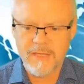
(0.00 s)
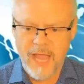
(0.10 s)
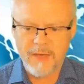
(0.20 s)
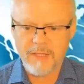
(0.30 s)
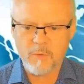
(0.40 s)

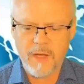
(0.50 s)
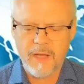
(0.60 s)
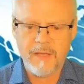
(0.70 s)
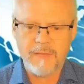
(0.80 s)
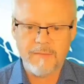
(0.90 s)
Area
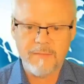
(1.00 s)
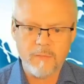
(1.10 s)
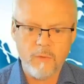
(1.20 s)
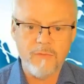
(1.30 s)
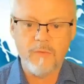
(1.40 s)
Y,
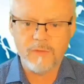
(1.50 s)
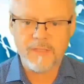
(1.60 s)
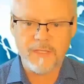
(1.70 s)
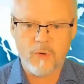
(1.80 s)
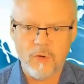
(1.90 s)
Blue Force
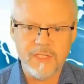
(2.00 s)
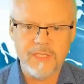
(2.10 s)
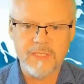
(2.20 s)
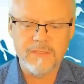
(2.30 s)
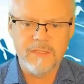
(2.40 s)

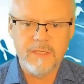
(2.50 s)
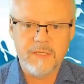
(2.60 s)
Technologies,